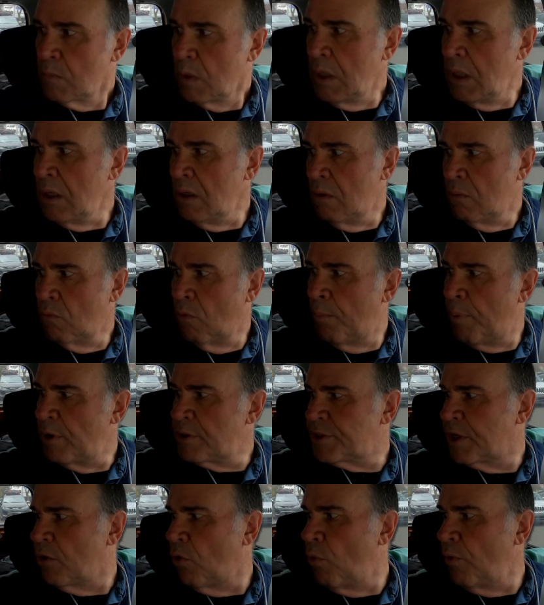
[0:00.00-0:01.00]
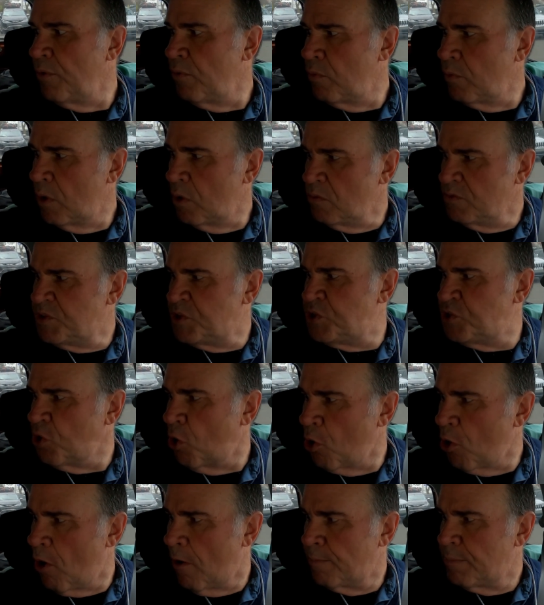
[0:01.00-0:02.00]
Yeah, we're about to go on the road.
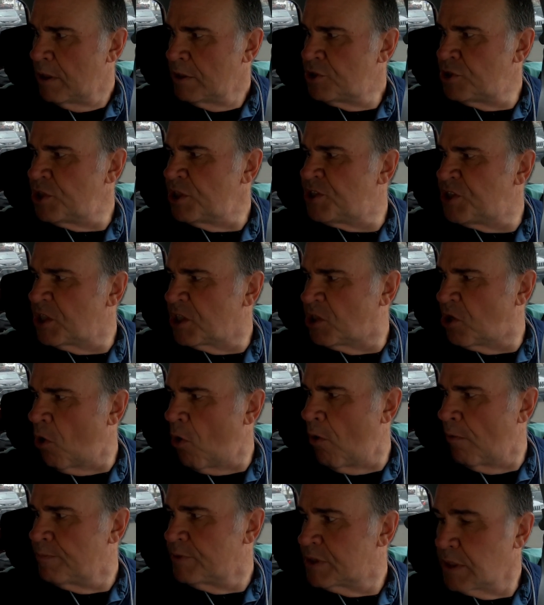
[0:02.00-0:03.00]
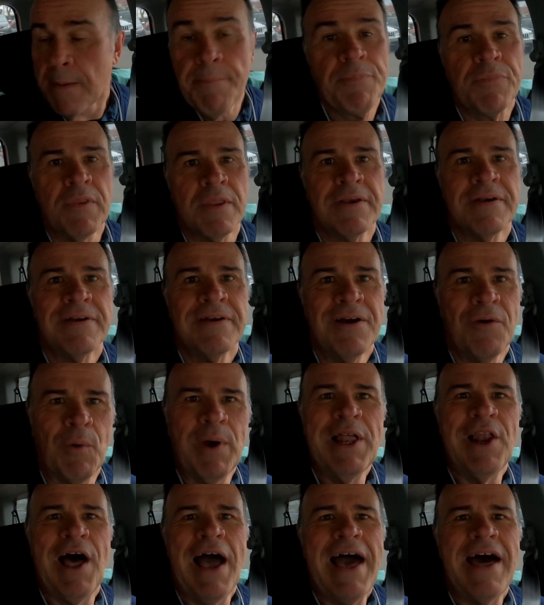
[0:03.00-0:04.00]
Shut up. Shut your gobs.
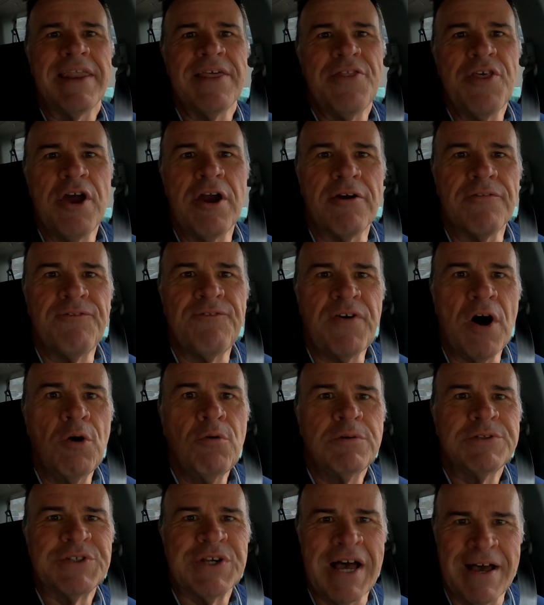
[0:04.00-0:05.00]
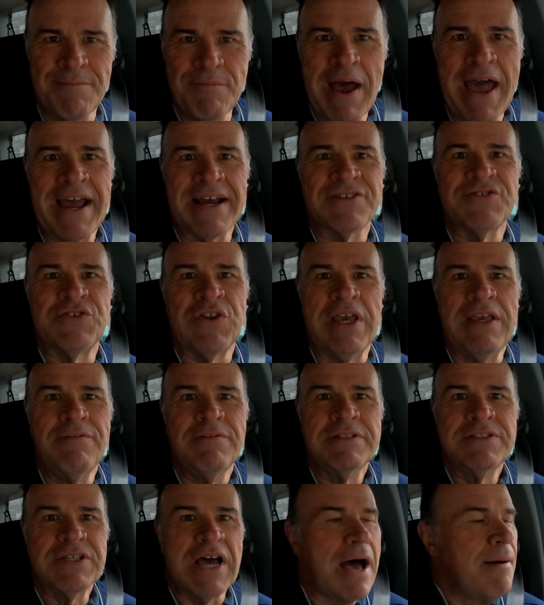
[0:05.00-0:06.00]
Well, howdy there, folks. I'm Mack
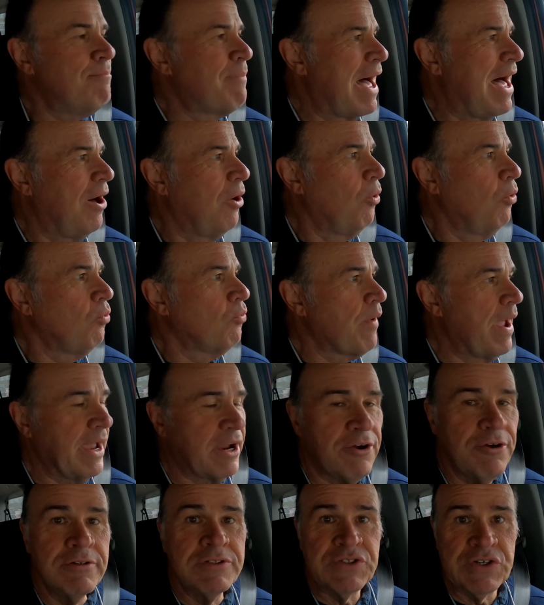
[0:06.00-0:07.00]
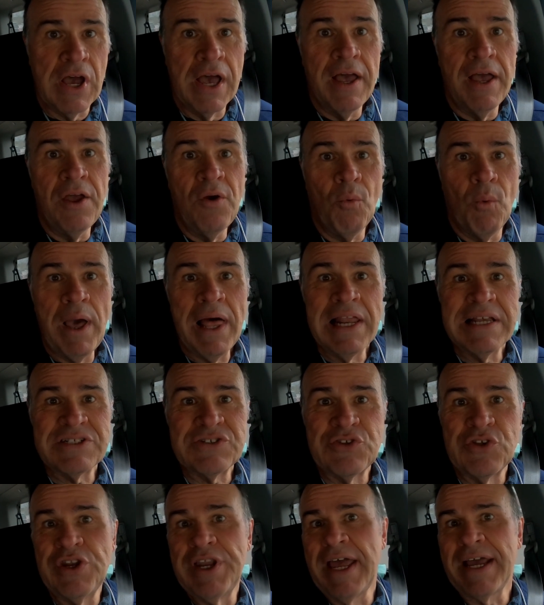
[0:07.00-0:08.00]
Stevens. I buy old records. Well,
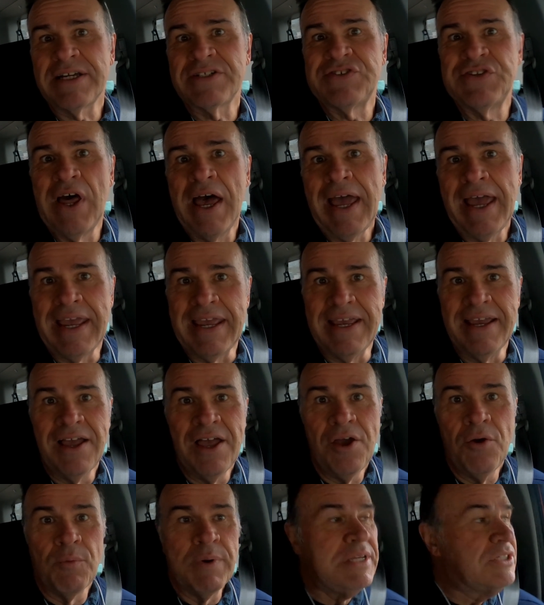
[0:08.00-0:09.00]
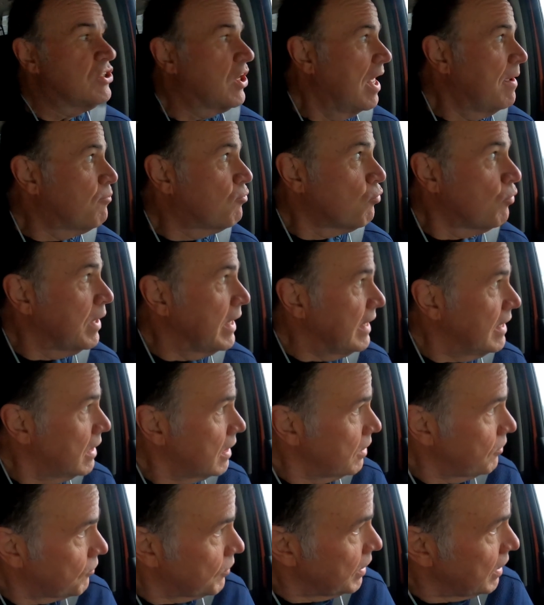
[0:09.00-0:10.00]
it's the next day. We slept
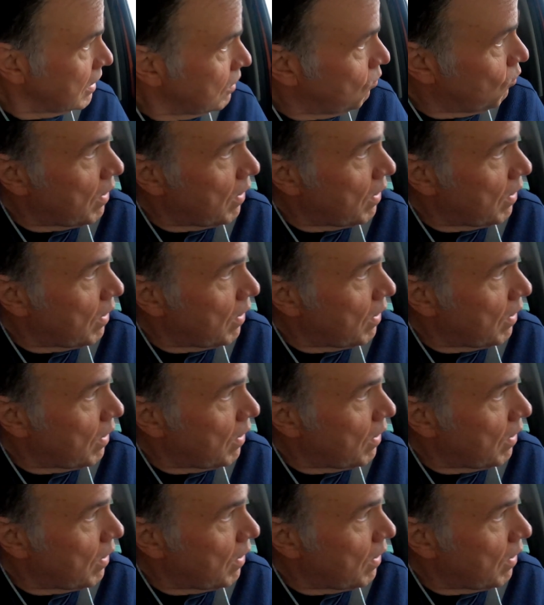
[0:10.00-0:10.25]
really, really